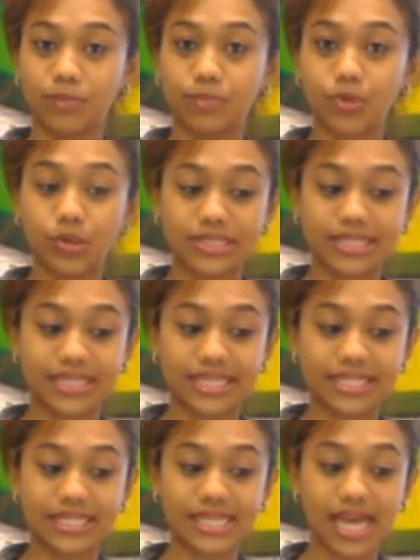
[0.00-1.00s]

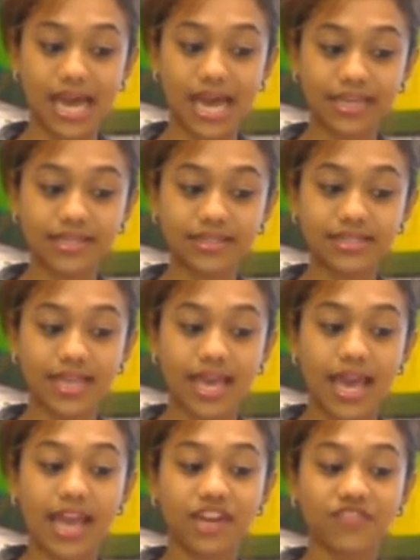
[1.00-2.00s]
porcelain tiles,
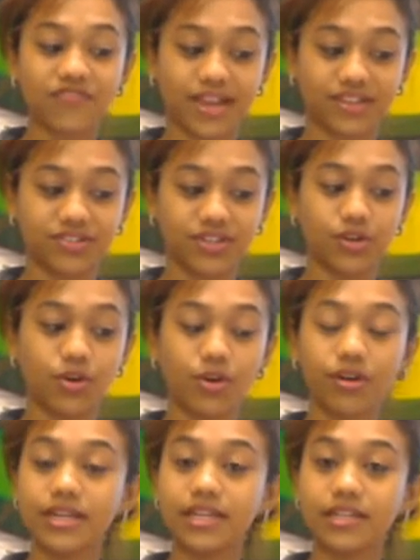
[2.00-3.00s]
and a factory in
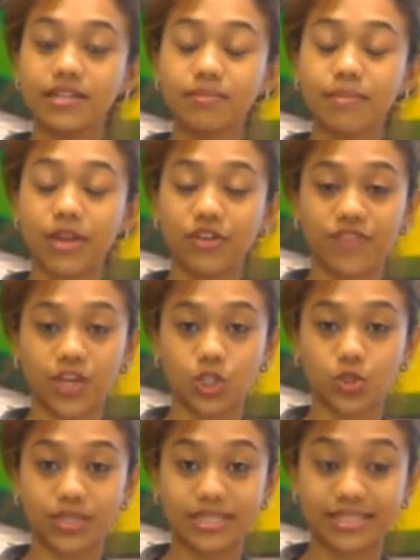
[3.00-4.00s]
Horner
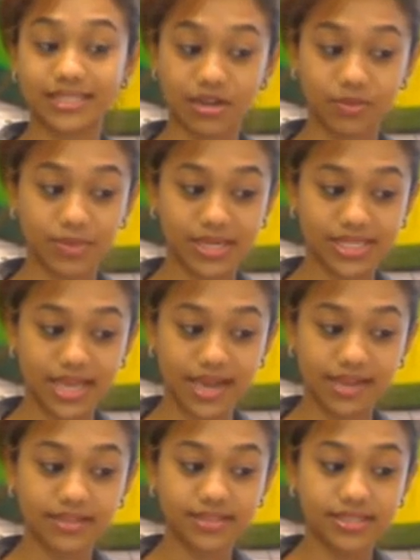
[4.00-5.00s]
manufacturing ceramic
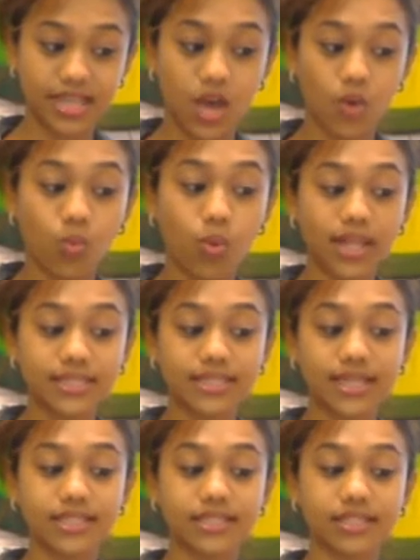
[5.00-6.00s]
tiles, while
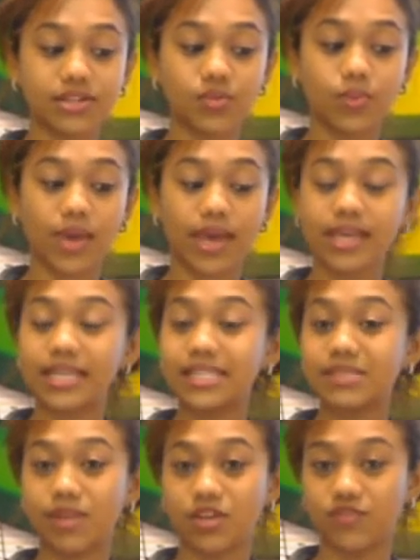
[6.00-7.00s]
sanitary ware
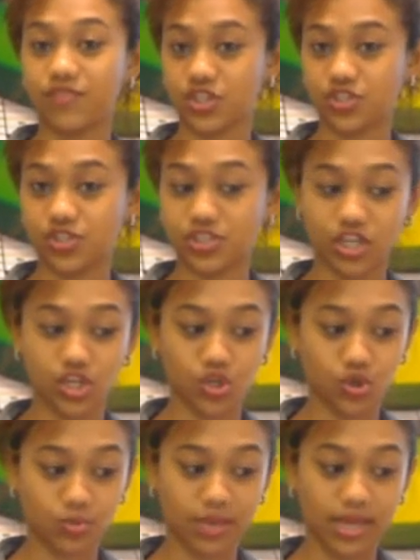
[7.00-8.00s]
is manufactured in
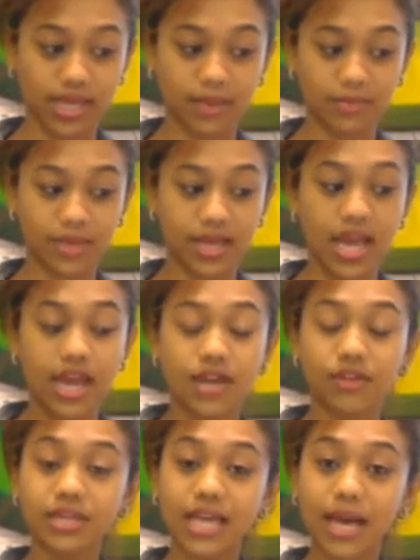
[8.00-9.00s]
Homagama.
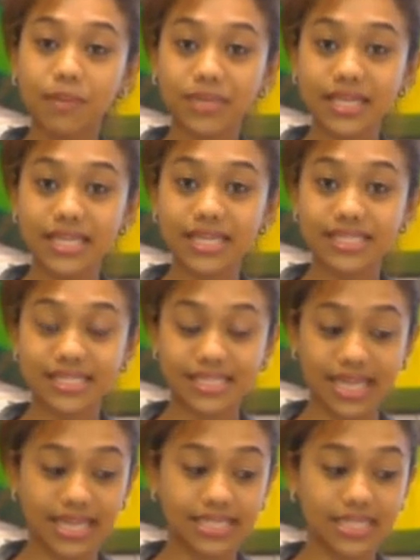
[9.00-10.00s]
Now, the company
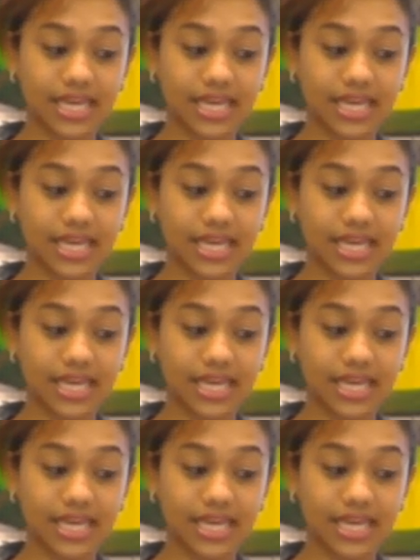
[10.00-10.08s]
said